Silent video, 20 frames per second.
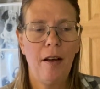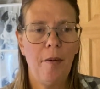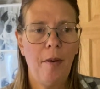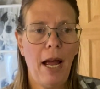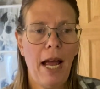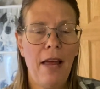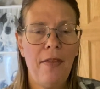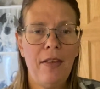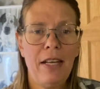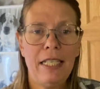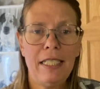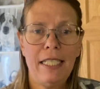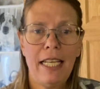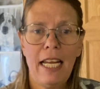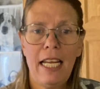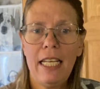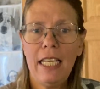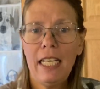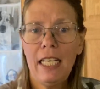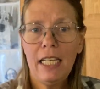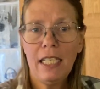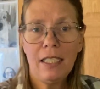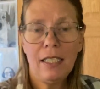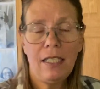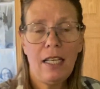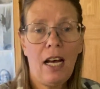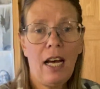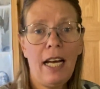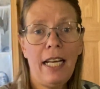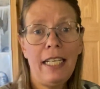and then take it
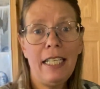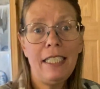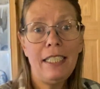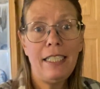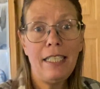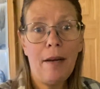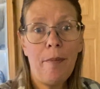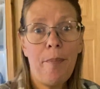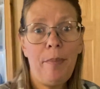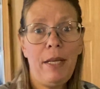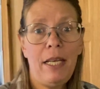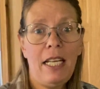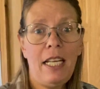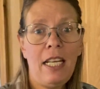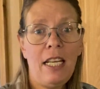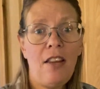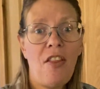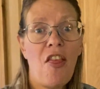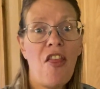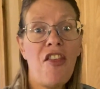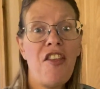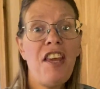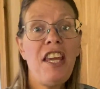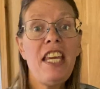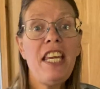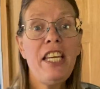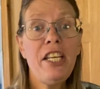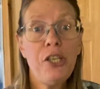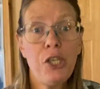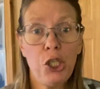inside and dump it in
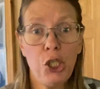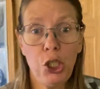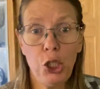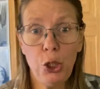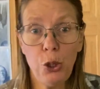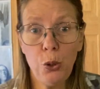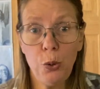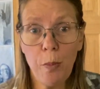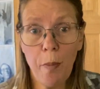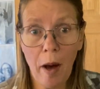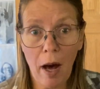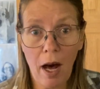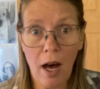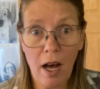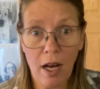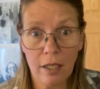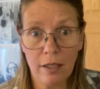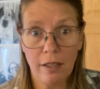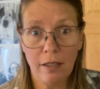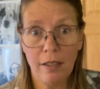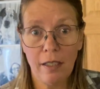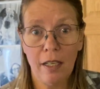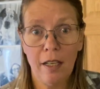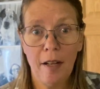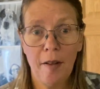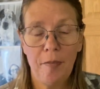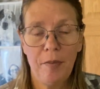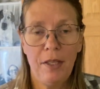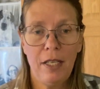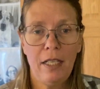the shoe box.
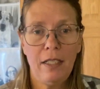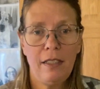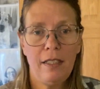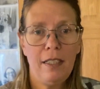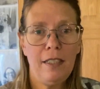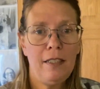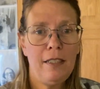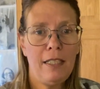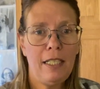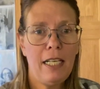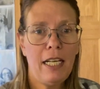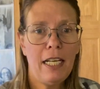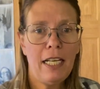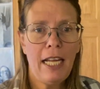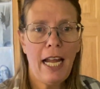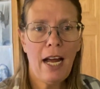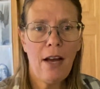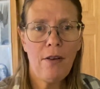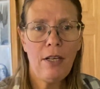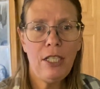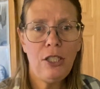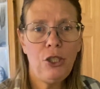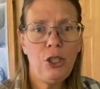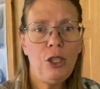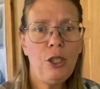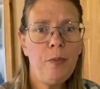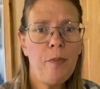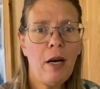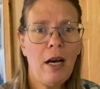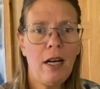This is the accounting
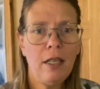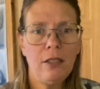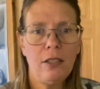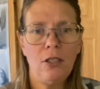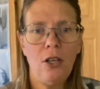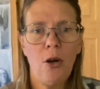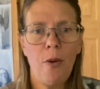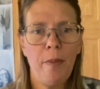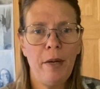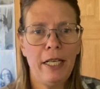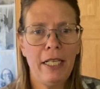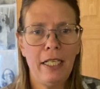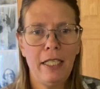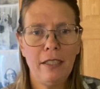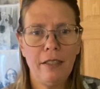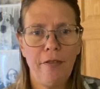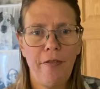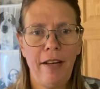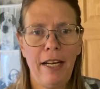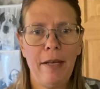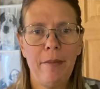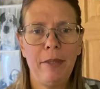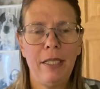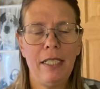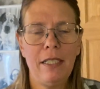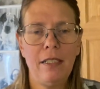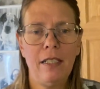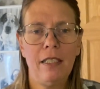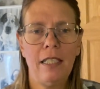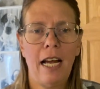shoe box. Nobody in his family
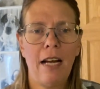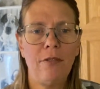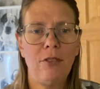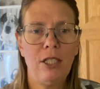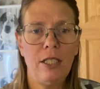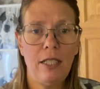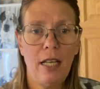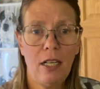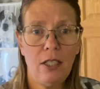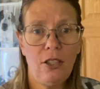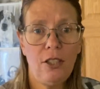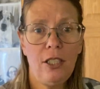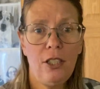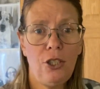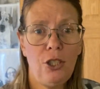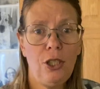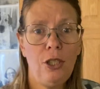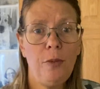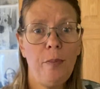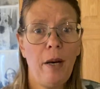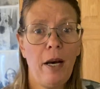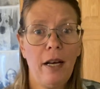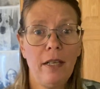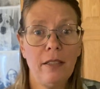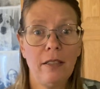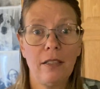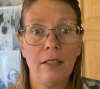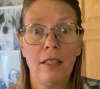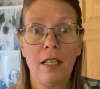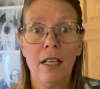is allowed to touch this shoe box.
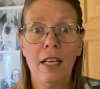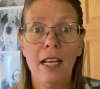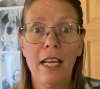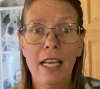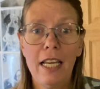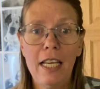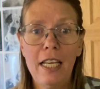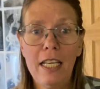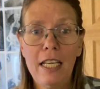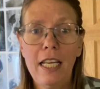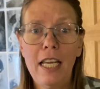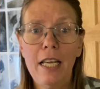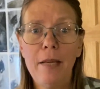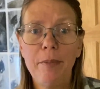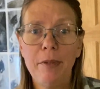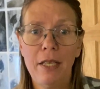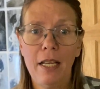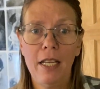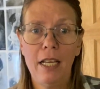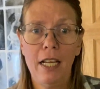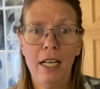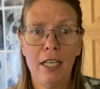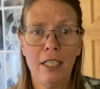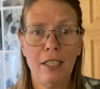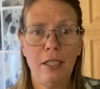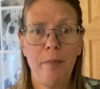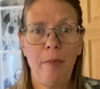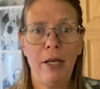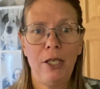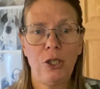He keeps it in a
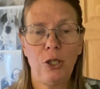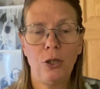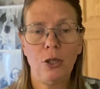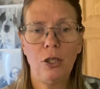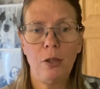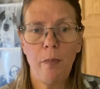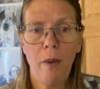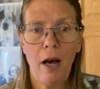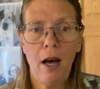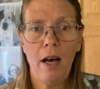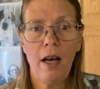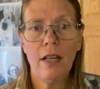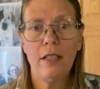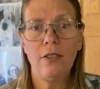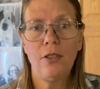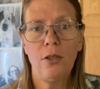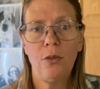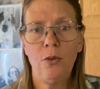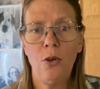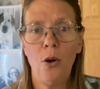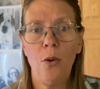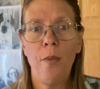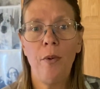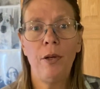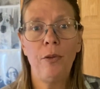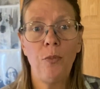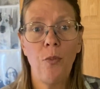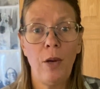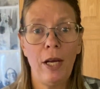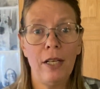special spot so no
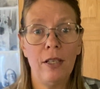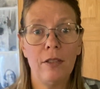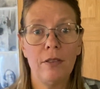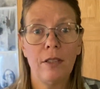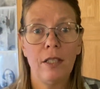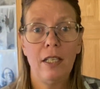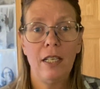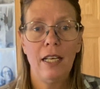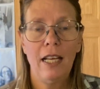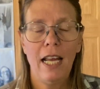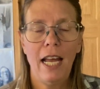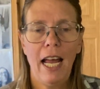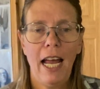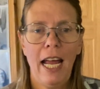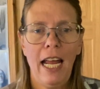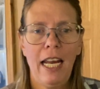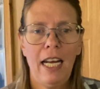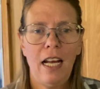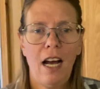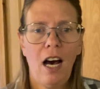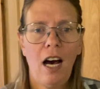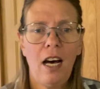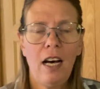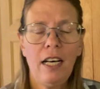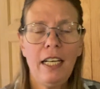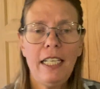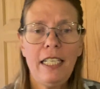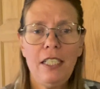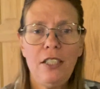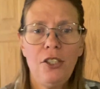one will. And
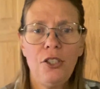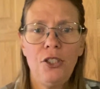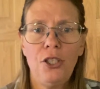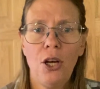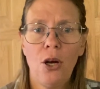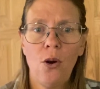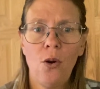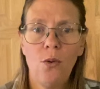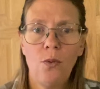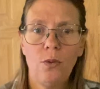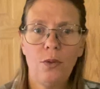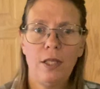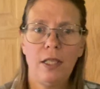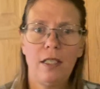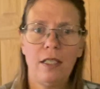I don't